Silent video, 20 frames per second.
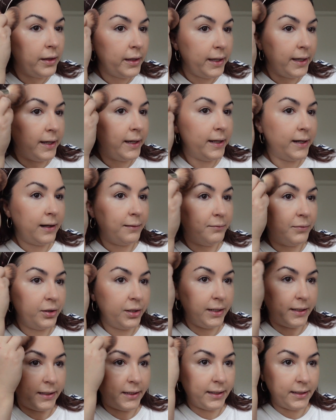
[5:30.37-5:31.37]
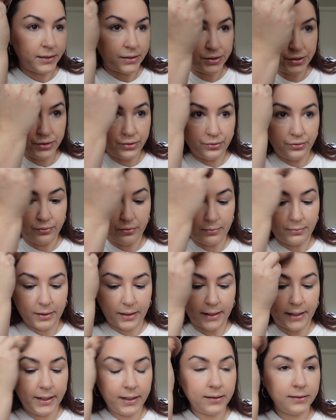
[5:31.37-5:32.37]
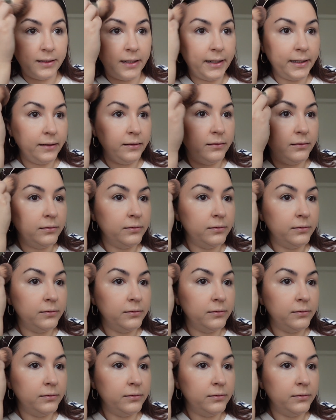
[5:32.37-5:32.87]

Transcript: And I'm putting it into my hairline.